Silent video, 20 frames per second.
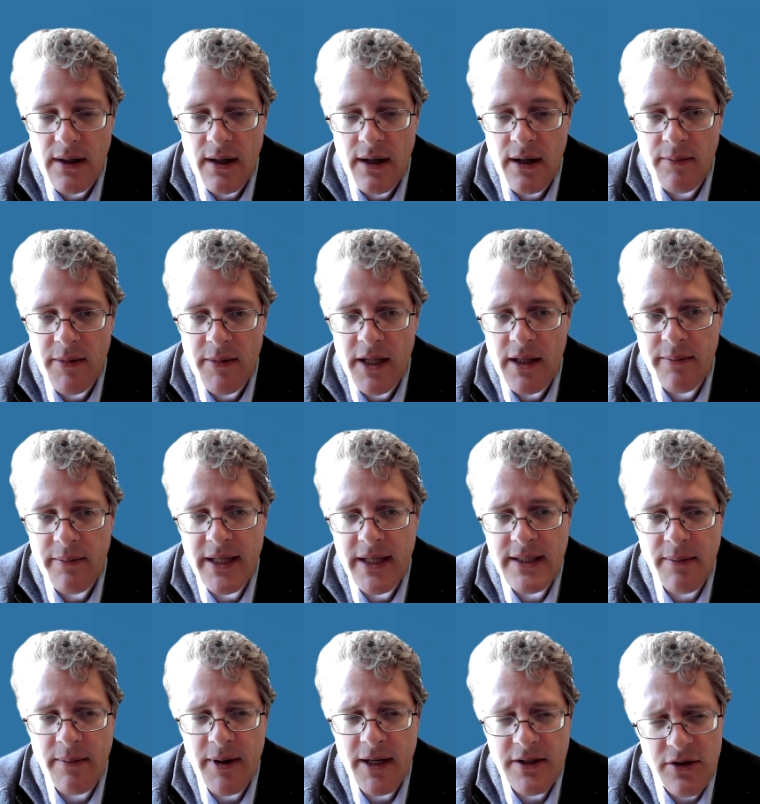Um, in the
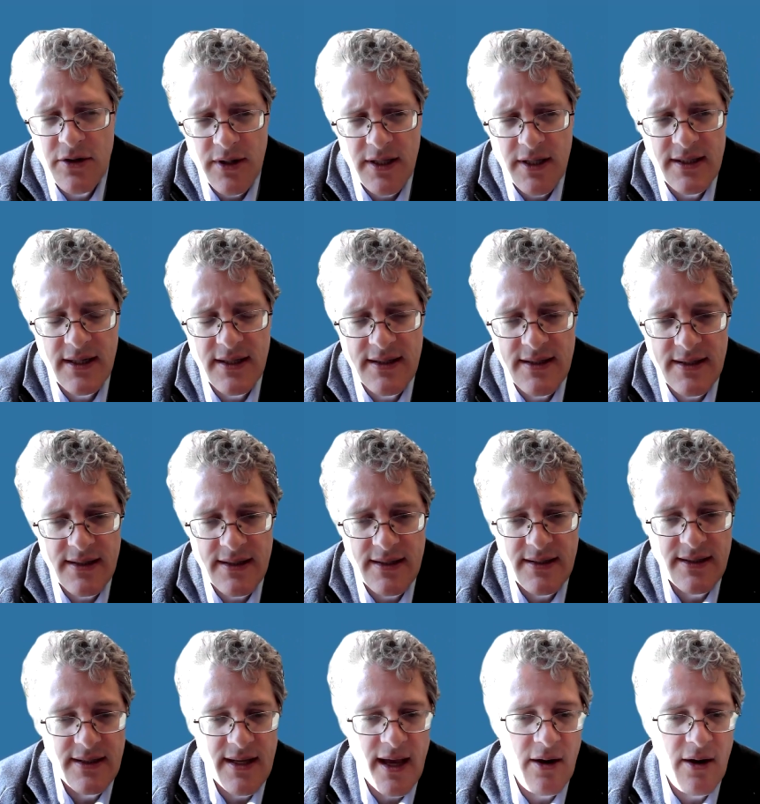meantime, so this is
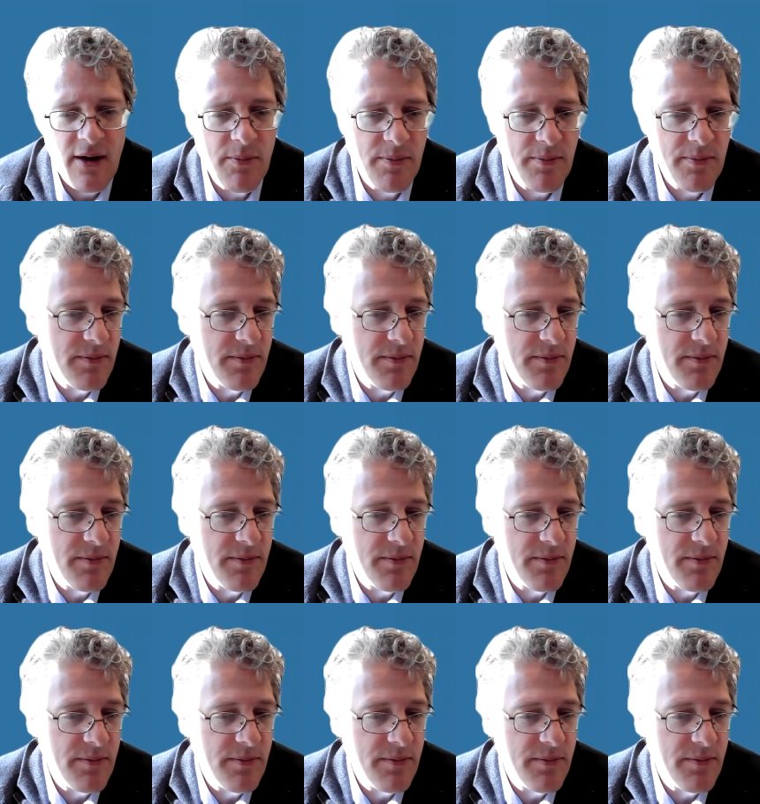scalp